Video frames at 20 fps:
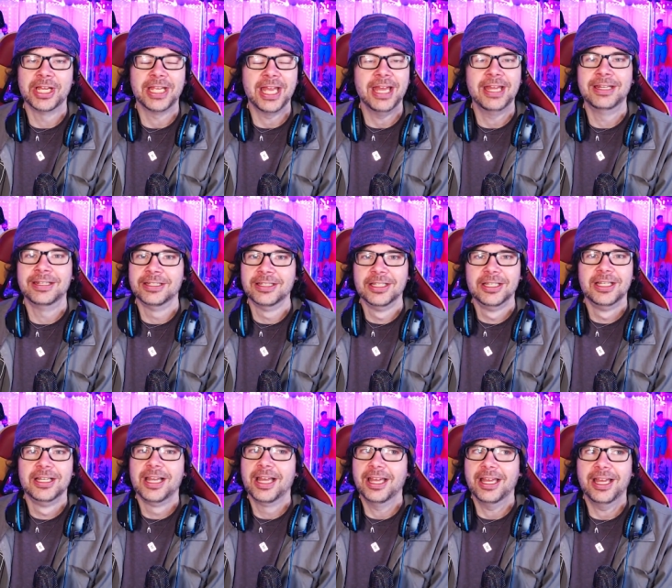And
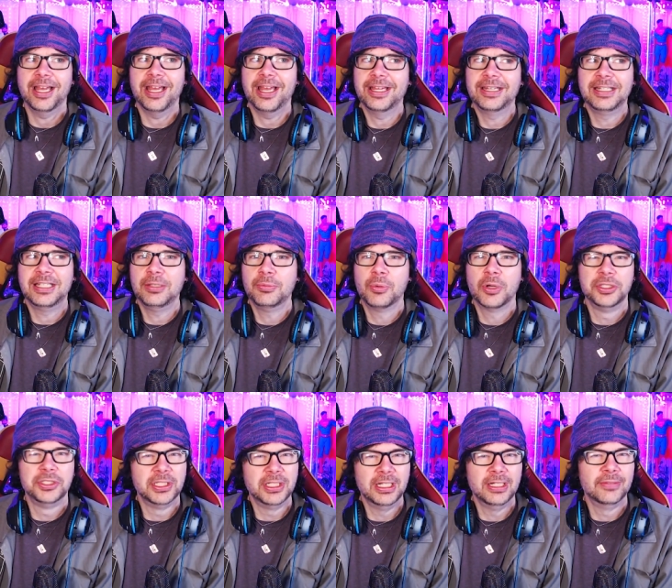and he
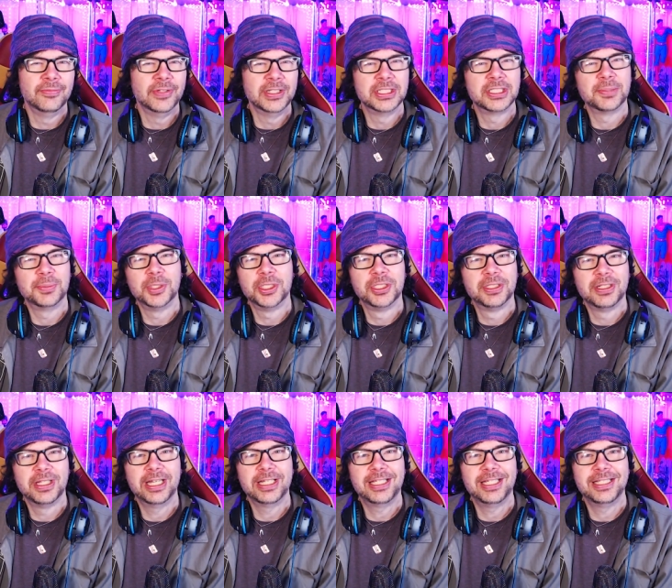wasn't invincible
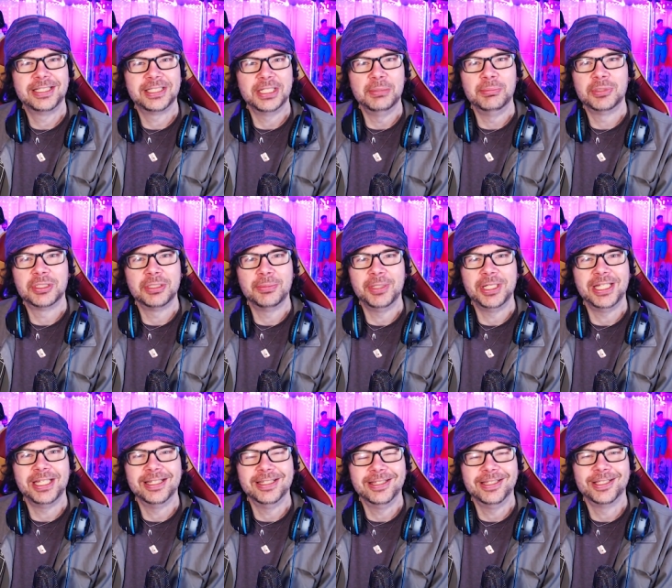like he seems to
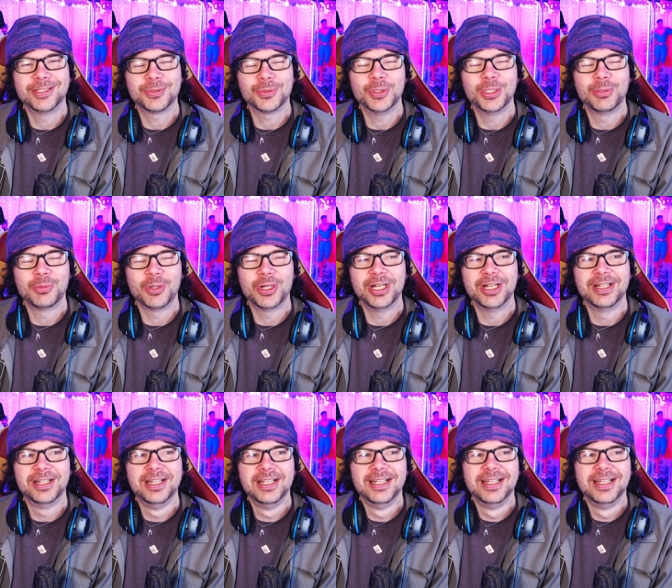be in this one where